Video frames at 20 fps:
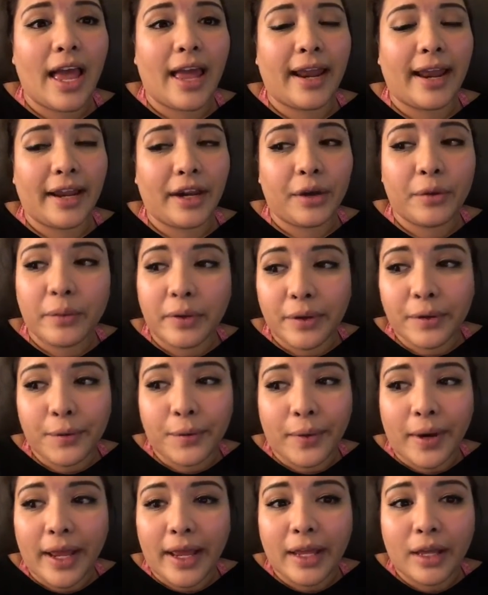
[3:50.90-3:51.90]
and I don't
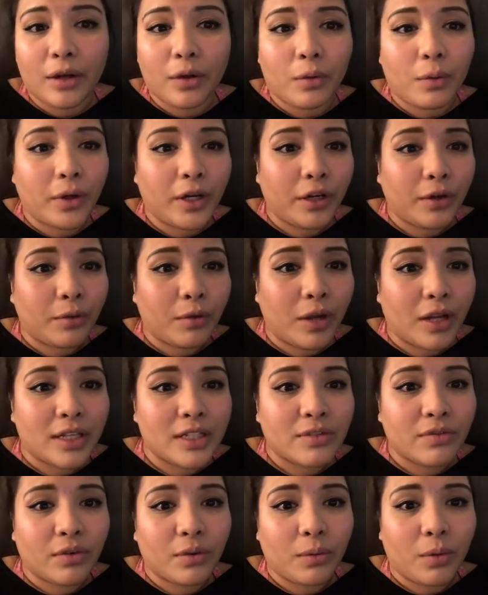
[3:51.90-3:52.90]
regret quitting
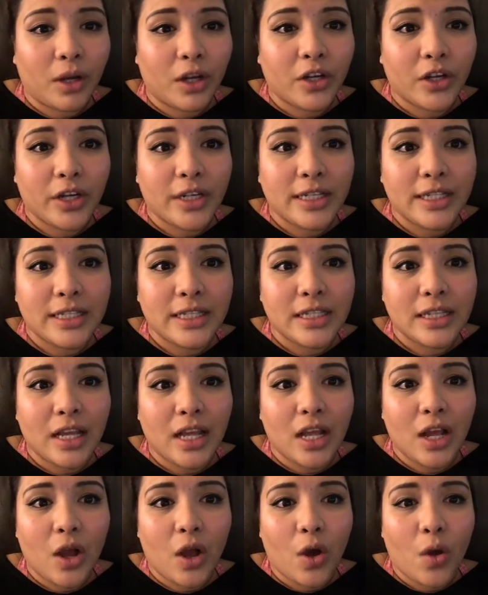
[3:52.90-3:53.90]
Ross for Walgreens
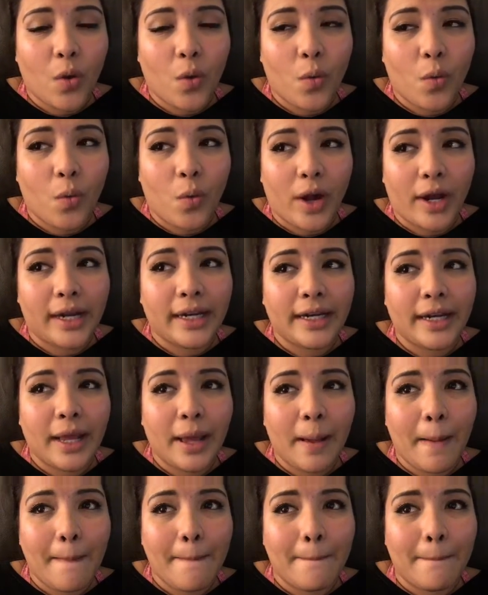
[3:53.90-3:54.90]

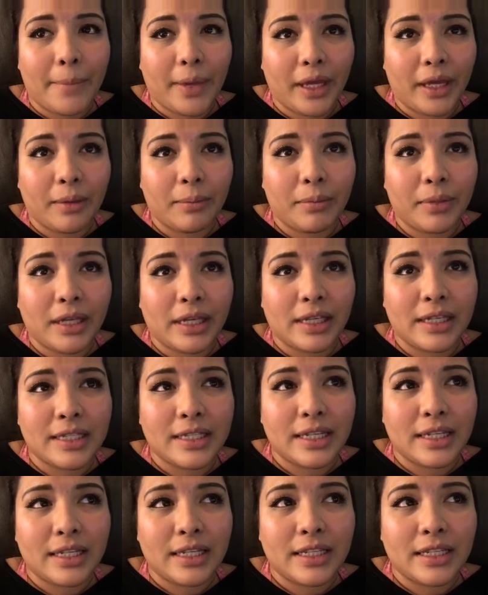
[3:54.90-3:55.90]
one bit,
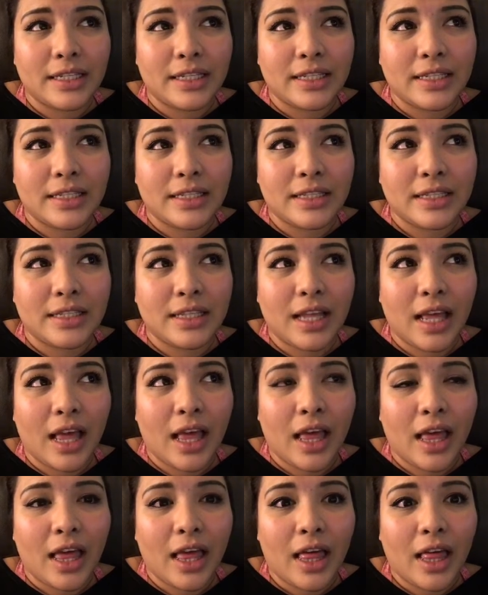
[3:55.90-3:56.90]
because it is
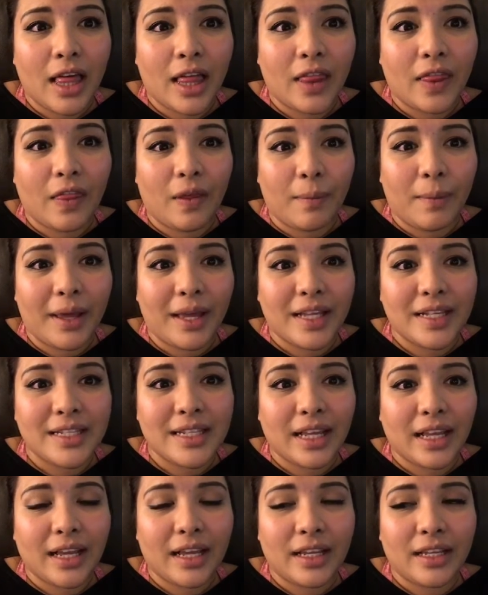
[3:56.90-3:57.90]
the
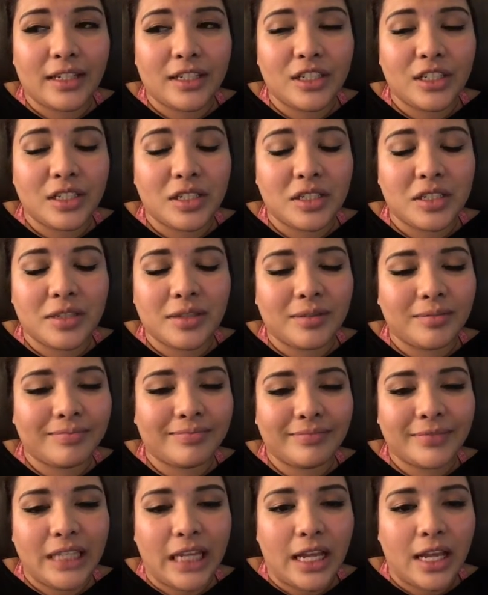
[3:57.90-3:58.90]
best. Like, it's just,
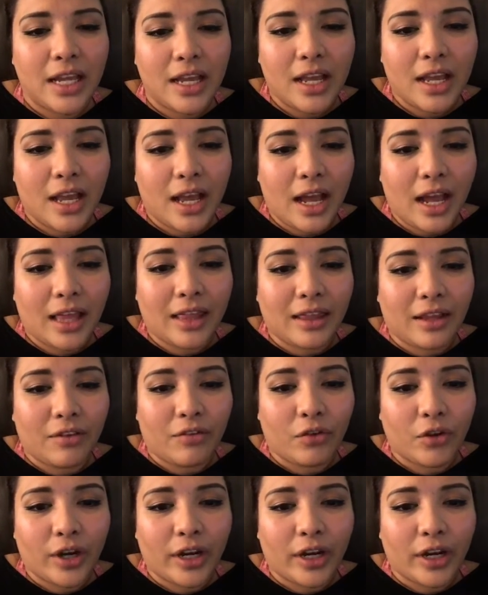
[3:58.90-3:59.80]
I love